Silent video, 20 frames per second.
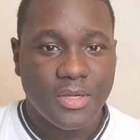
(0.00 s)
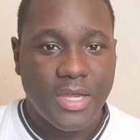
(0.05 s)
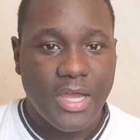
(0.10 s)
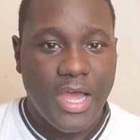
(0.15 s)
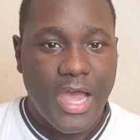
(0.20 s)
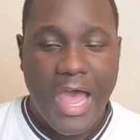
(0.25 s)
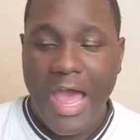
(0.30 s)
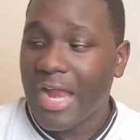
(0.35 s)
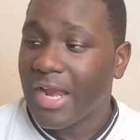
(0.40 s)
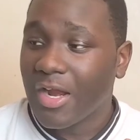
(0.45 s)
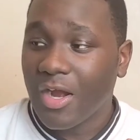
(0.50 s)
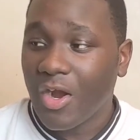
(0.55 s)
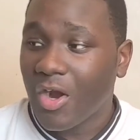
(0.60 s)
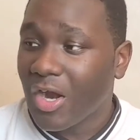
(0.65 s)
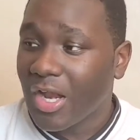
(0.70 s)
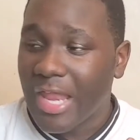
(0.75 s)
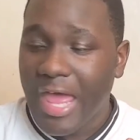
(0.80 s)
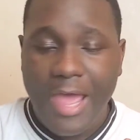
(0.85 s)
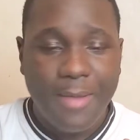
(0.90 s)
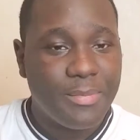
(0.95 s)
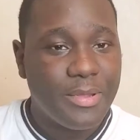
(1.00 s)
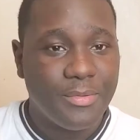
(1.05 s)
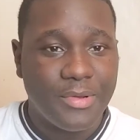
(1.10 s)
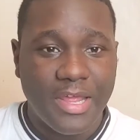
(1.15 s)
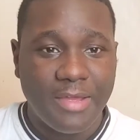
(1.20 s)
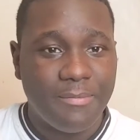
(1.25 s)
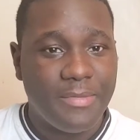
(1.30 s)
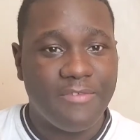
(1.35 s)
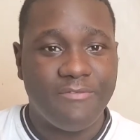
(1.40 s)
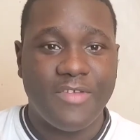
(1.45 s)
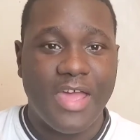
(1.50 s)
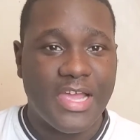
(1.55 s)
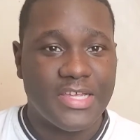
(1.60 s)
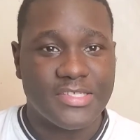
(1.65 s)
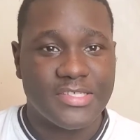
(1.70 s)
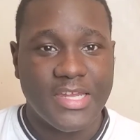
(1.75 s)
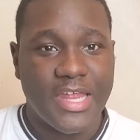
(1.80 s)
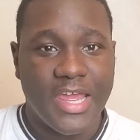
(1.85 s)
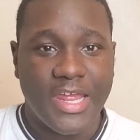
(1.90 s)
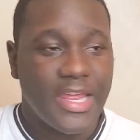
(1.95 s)
I done heard a lot of people that have been
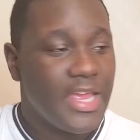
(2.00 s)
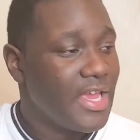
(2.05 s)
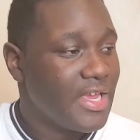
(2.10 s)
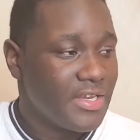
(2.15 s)
vaccinated,